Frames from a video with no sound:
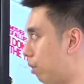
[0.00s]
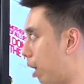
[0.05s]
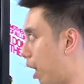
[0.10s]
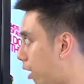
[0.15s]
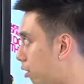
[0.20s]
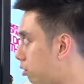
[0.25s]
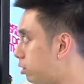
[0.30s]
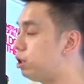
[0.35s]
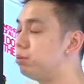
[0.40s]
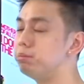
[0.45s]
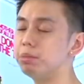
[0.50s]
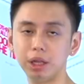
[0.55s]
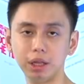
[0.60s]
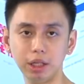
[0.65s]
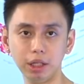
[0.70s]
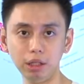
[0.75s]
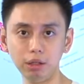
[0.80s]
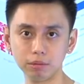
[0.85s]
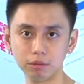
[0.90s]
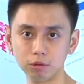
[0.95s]

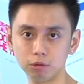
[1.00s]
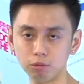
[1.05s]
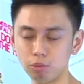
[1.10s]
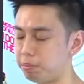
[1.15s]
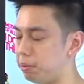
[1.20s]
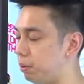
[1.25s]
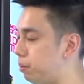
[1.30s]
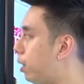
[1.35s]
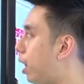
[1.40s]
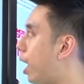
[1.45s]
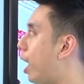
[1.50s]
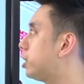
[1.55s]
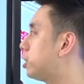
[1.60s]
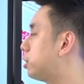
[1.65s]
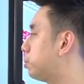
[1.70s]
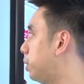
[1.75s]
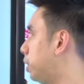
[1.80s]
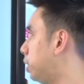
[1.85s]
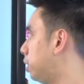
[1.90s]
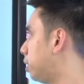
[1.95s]
ultimately, when people
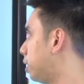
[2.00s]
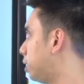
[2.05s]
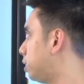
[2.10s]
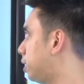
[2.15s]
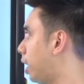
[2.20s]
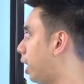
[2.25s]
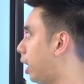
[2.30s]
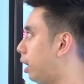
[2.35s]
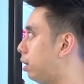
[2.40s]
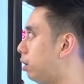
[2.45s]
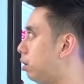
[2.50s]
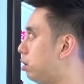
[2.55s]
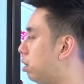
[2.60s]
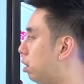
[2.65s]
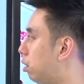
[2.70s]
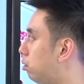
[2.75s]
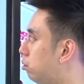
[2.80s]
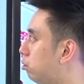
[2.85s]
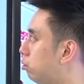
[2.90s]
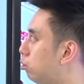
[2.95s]
ask me, they say,
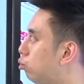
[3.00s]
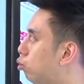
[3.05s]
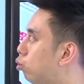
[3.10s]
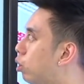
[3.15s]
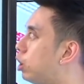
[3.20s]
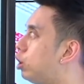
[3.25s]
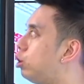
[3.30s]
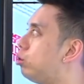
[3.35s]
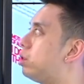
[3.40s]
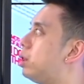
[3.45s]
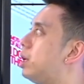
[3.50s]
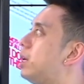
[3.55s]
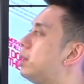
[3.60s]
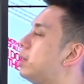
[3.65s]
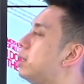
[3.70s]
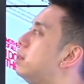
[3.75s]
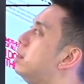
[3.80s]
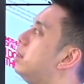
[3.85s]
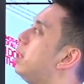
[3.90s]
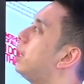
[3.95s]
what do you think
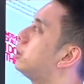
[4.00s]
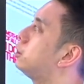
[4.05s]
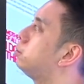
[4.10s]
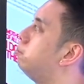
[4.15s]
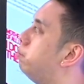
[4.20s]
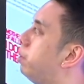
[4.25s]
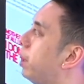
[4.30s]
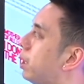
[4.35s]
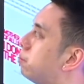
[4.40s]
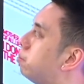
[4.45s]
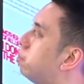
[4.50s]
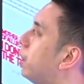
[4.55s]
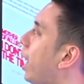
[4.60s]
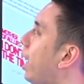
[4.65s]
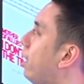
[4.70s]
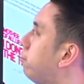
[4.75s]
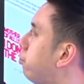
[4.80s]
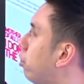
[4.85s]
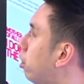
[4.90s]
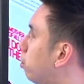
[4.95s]
the next big
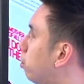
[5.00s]
platform